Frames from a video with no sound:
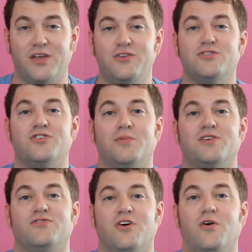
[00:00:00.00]
Thank you so
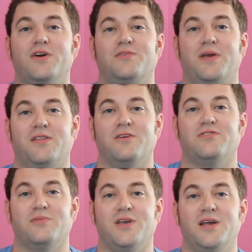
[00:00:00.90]
much for always being there
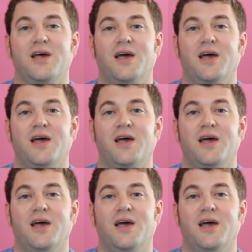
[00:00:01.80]
for me